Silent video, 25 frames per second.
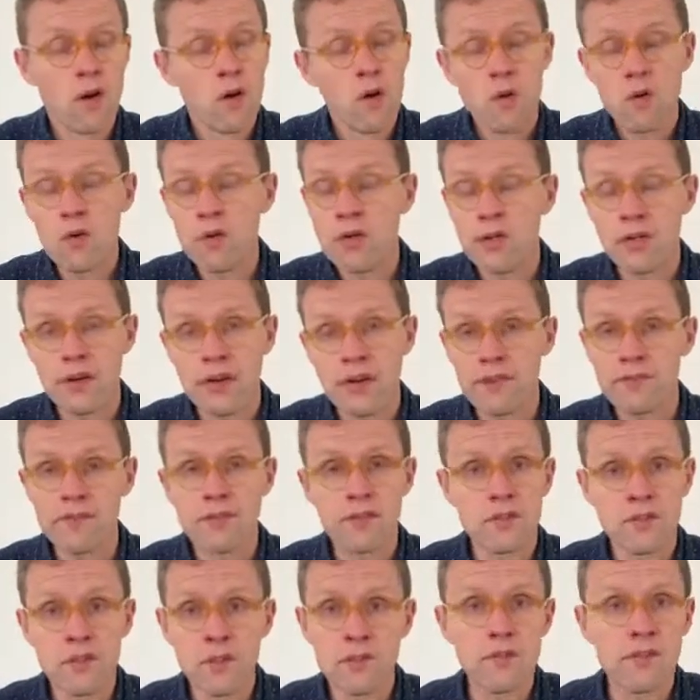All you have to
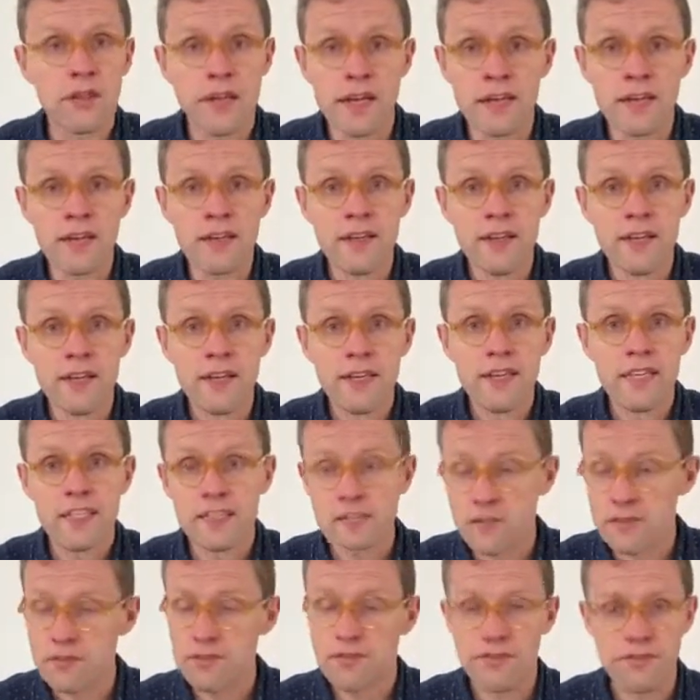do then is
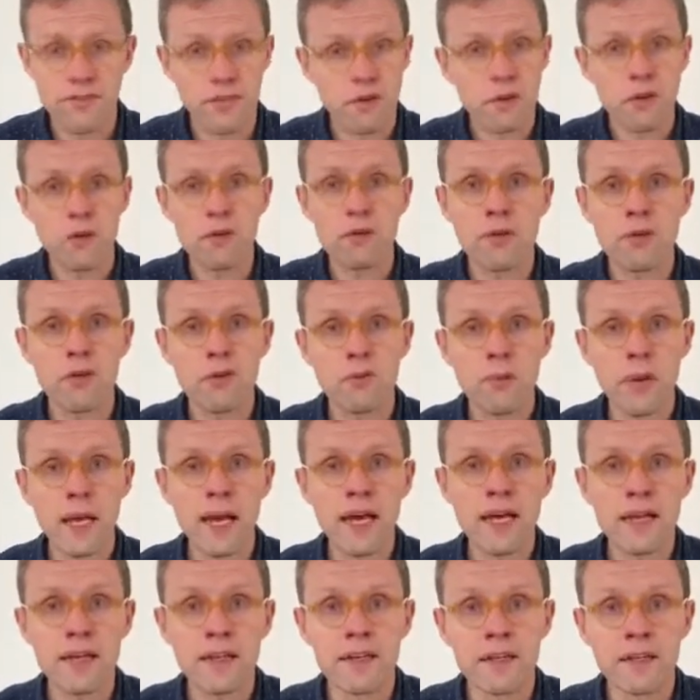to follow your
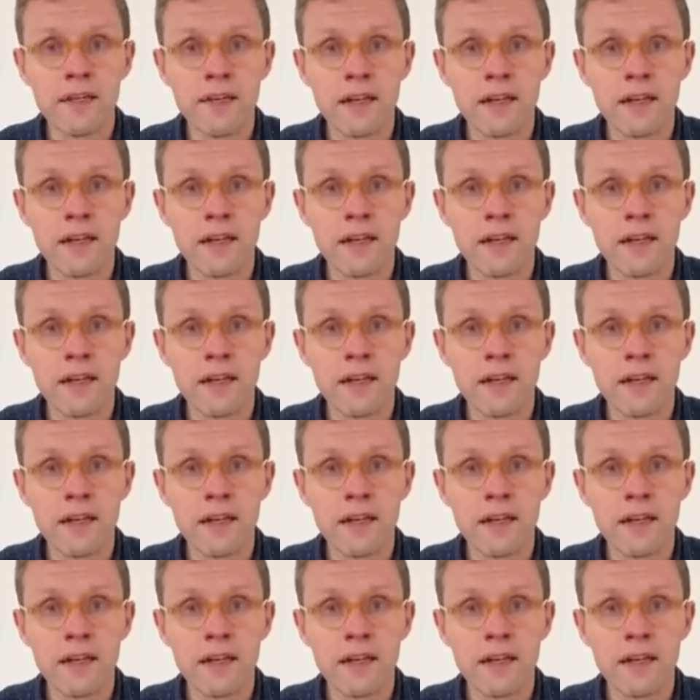plan,